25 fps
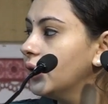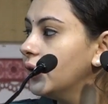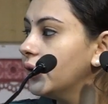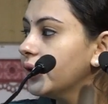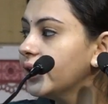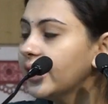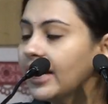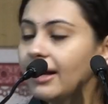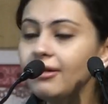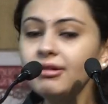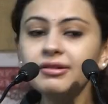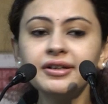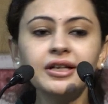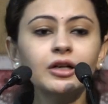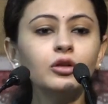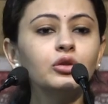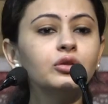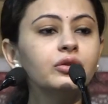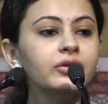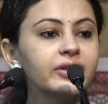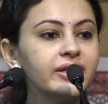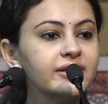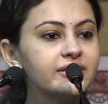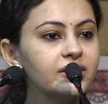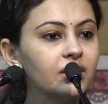Okay, I will tell you
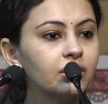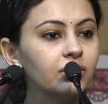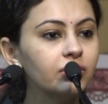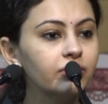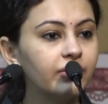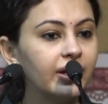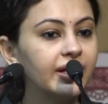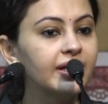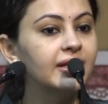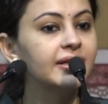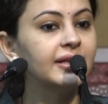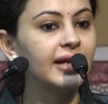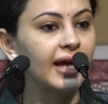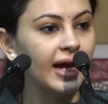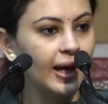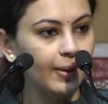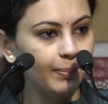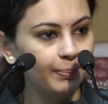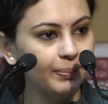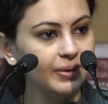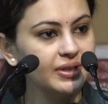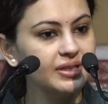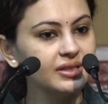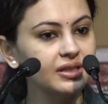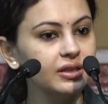the reason why it
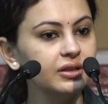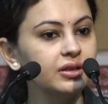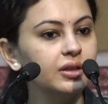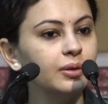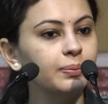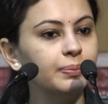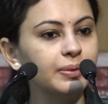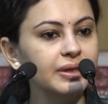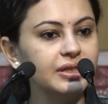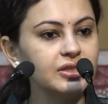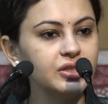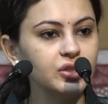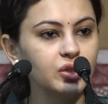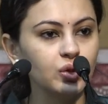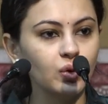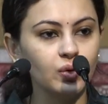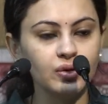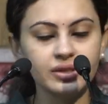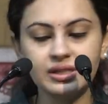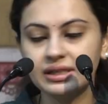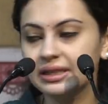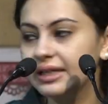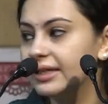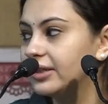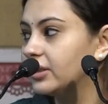happens in the
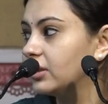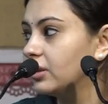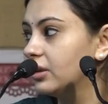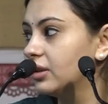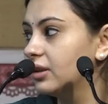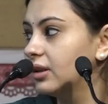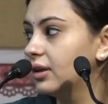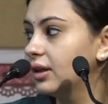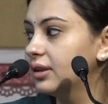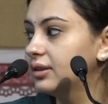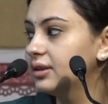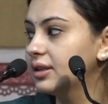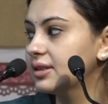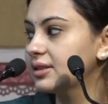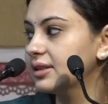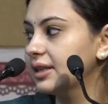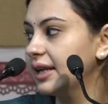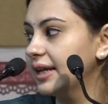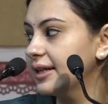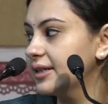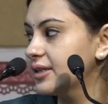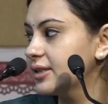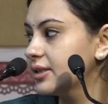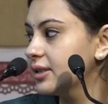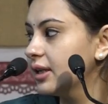PCOS later in the other
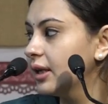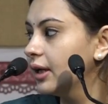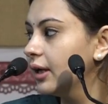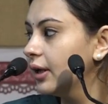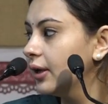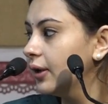slides.